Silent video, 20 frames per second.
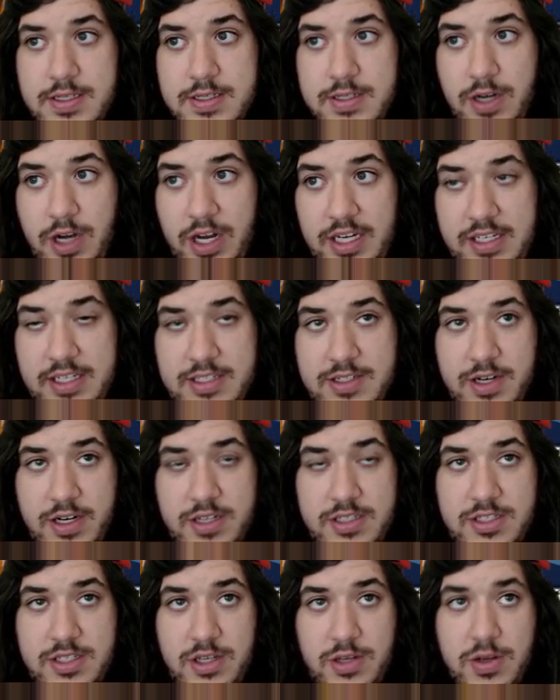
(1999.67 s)
Already
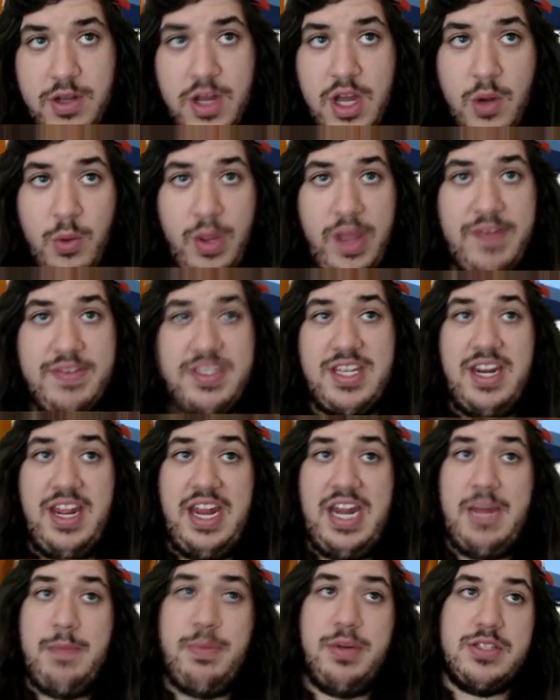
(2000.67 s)
discarded 2. We haven't seen
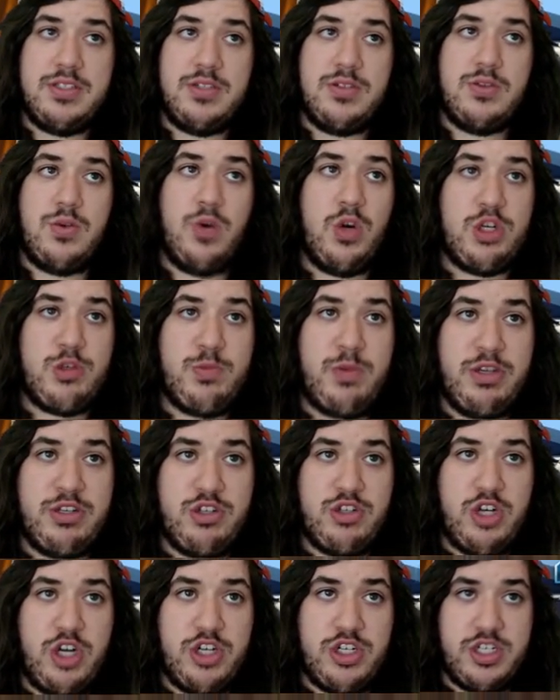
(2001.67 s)
any puzzles or
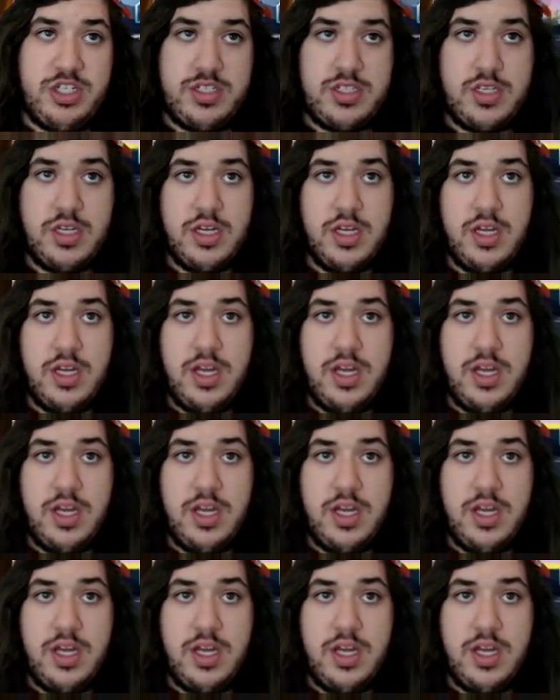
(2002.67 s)
special charges.